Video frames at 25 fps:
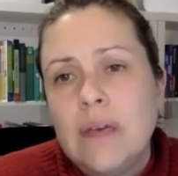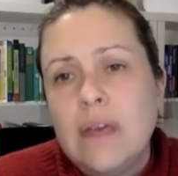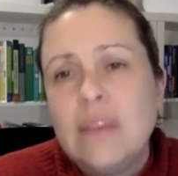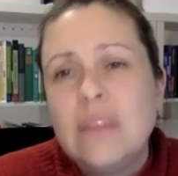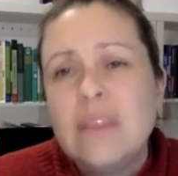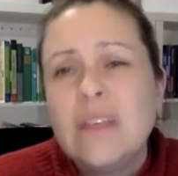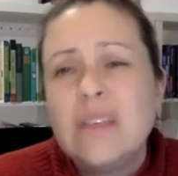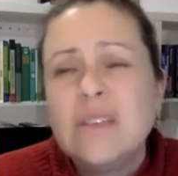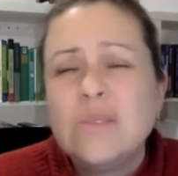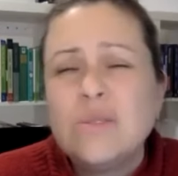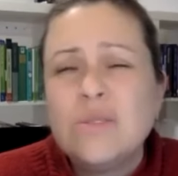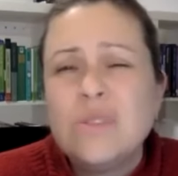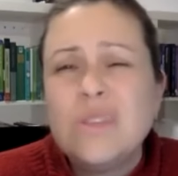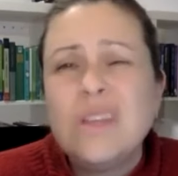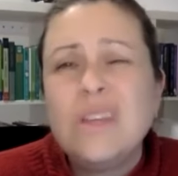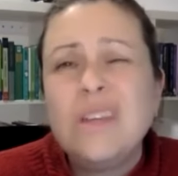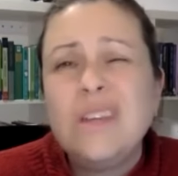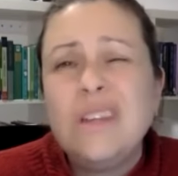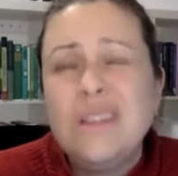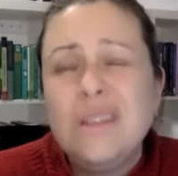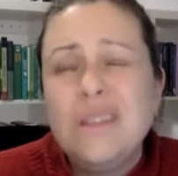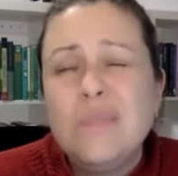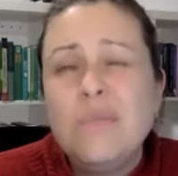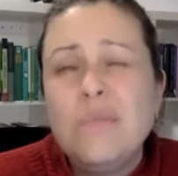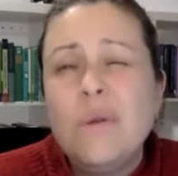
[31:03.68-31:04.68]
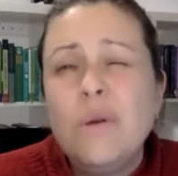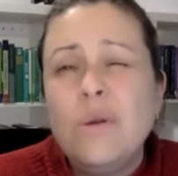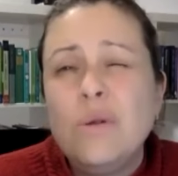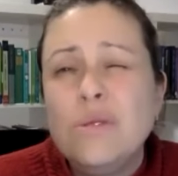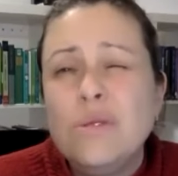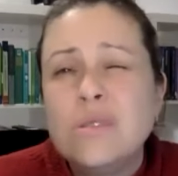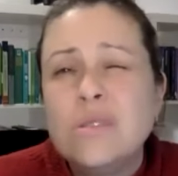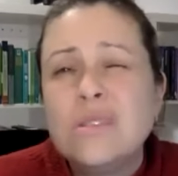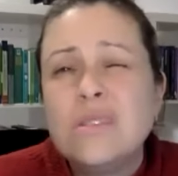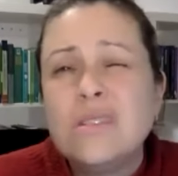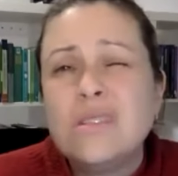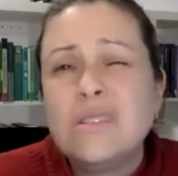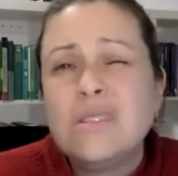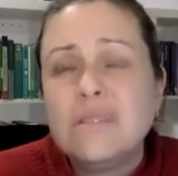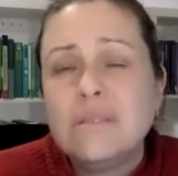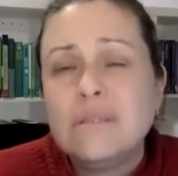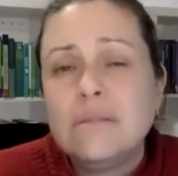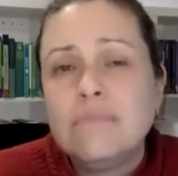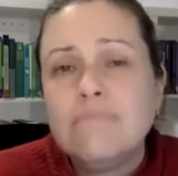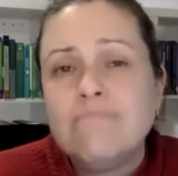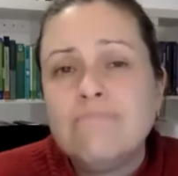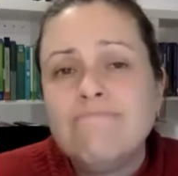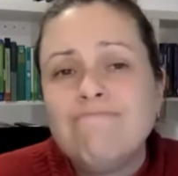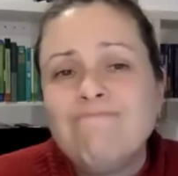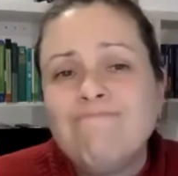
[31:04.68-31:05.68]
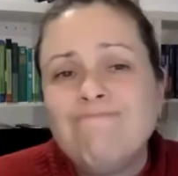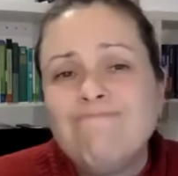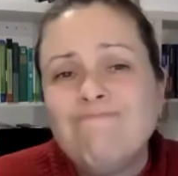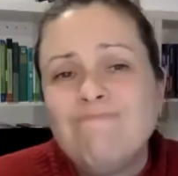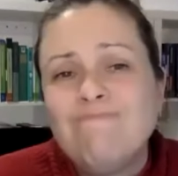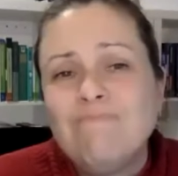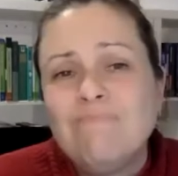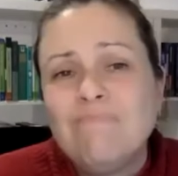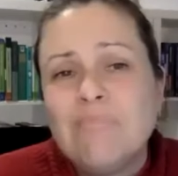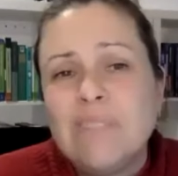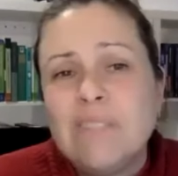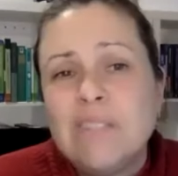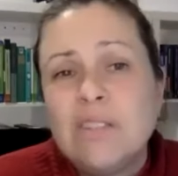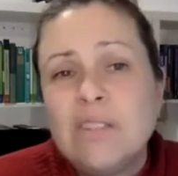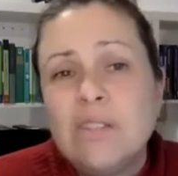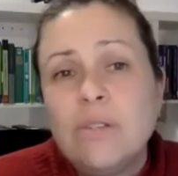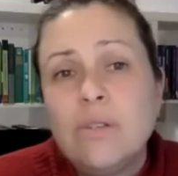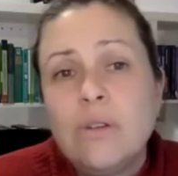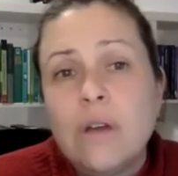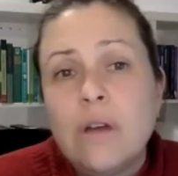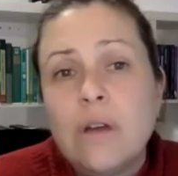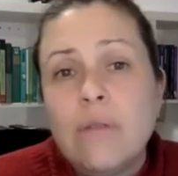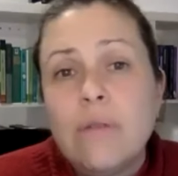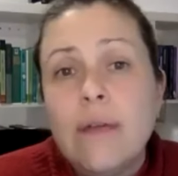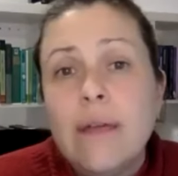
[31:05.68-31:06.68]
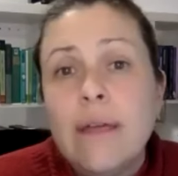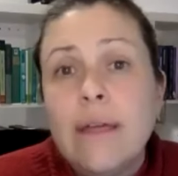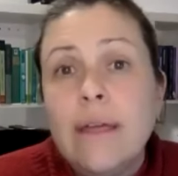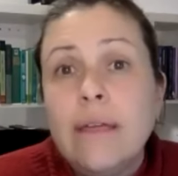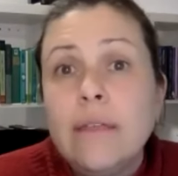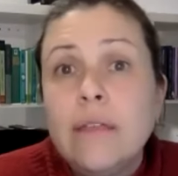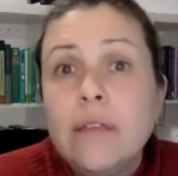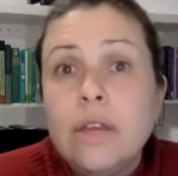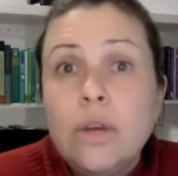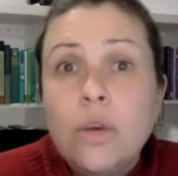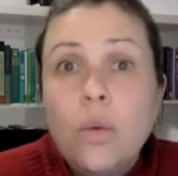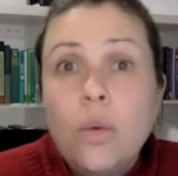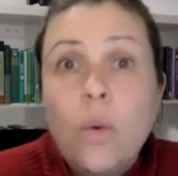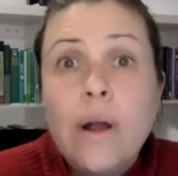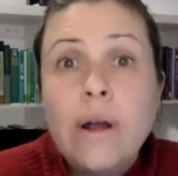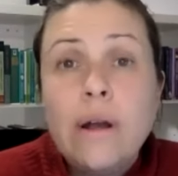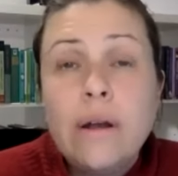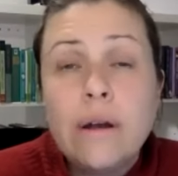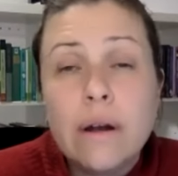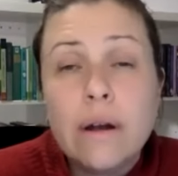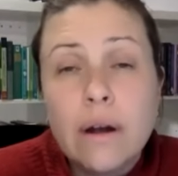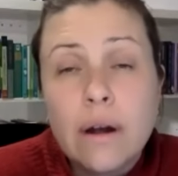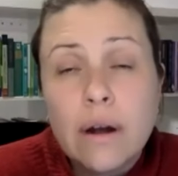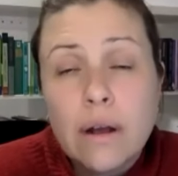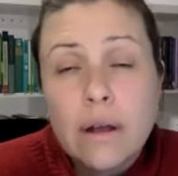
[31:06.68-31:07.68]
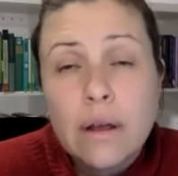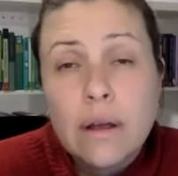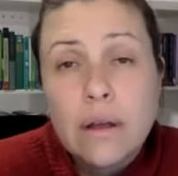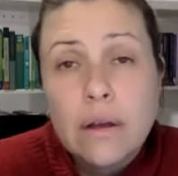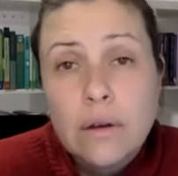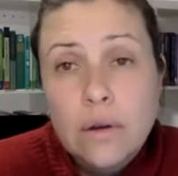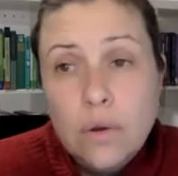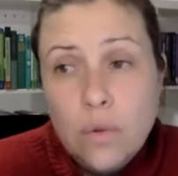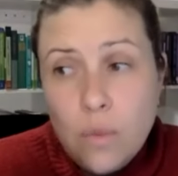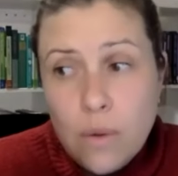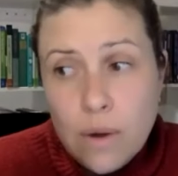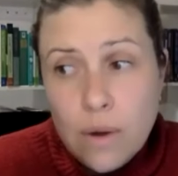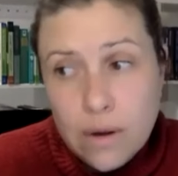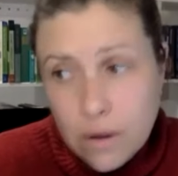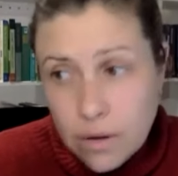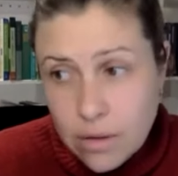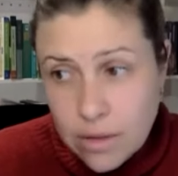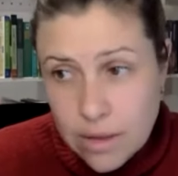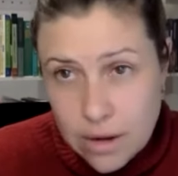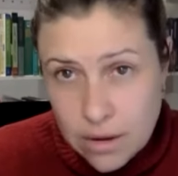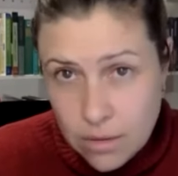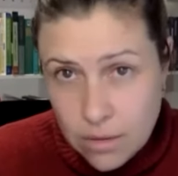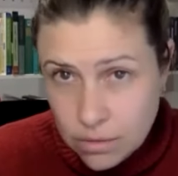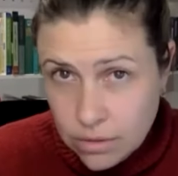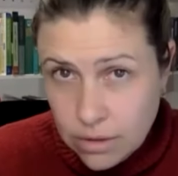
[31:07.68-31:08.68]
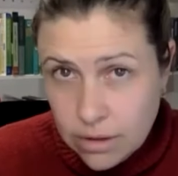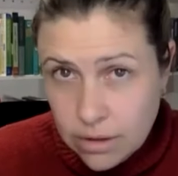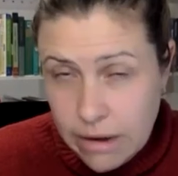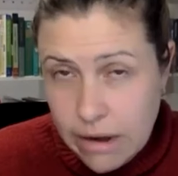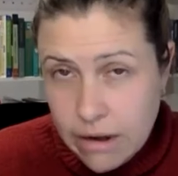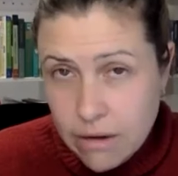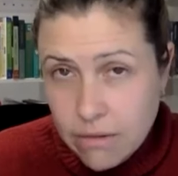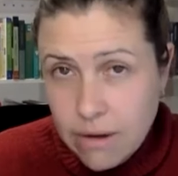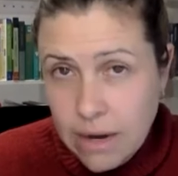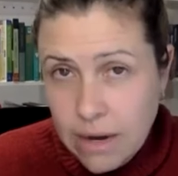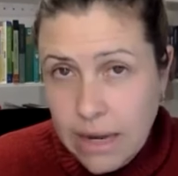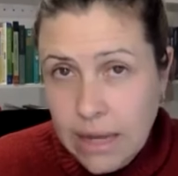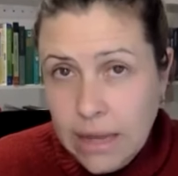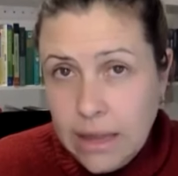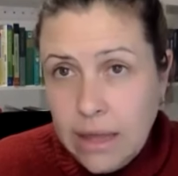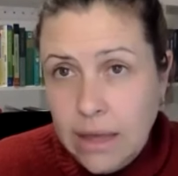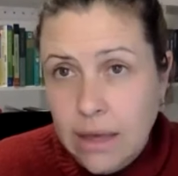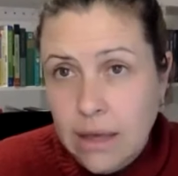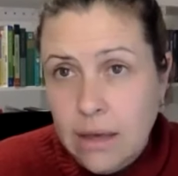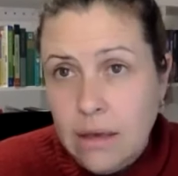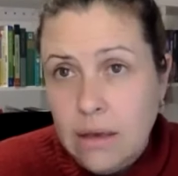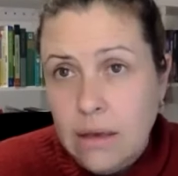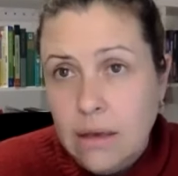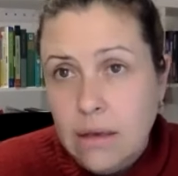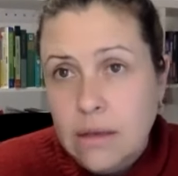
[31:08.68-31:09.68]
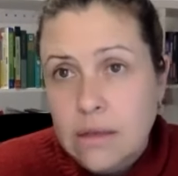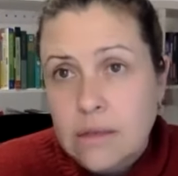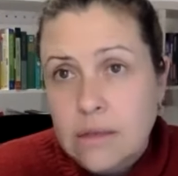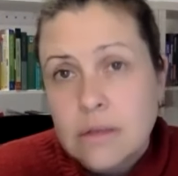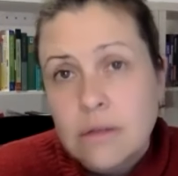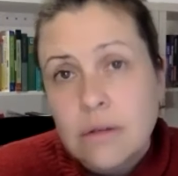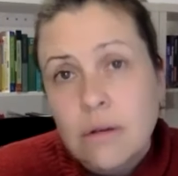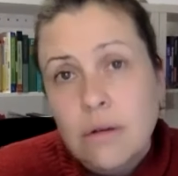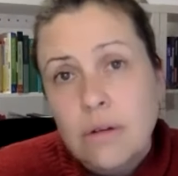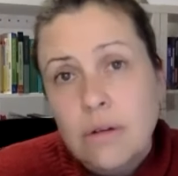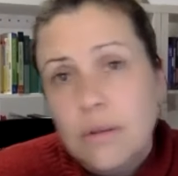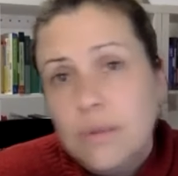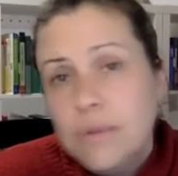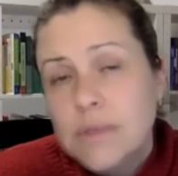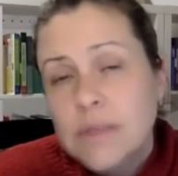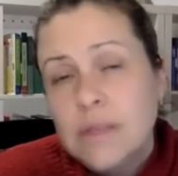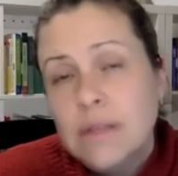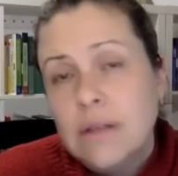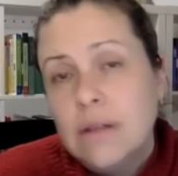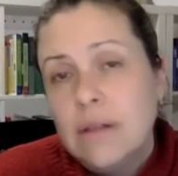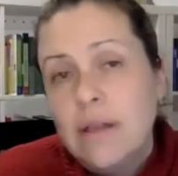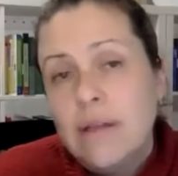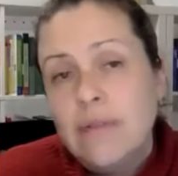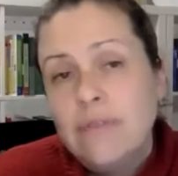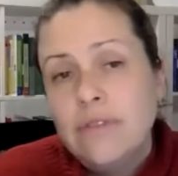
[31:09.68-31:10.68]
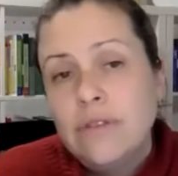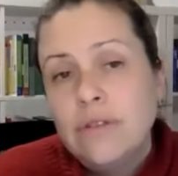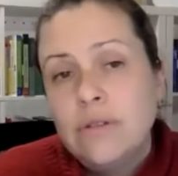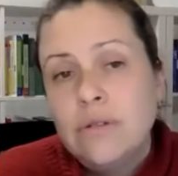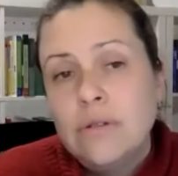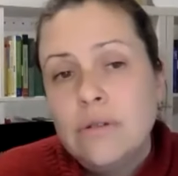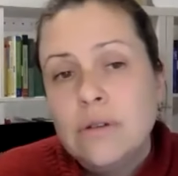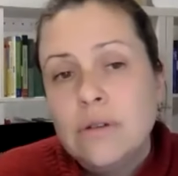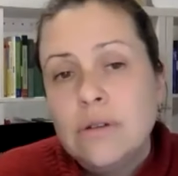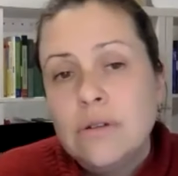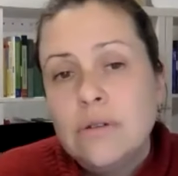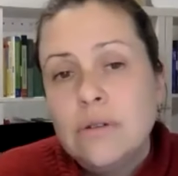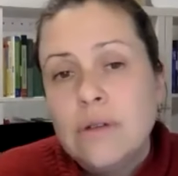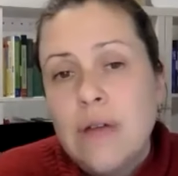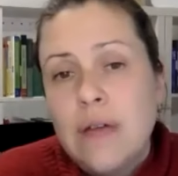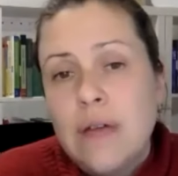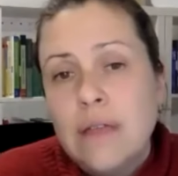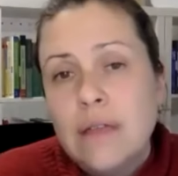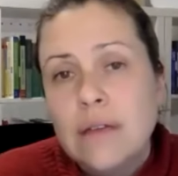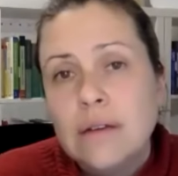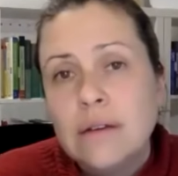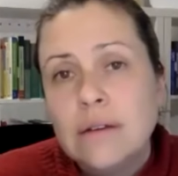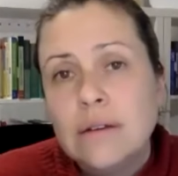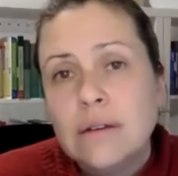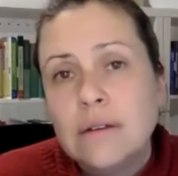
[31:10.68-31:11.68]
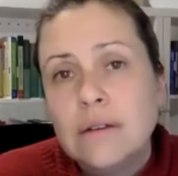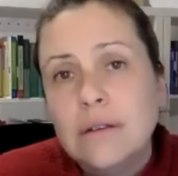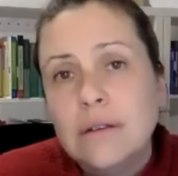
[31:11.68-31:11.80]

And that's what they need the most, is to learn how to regulate. Then no wonder they don't learn how to regulate, because the grown-ups in their life don't know how to do it either.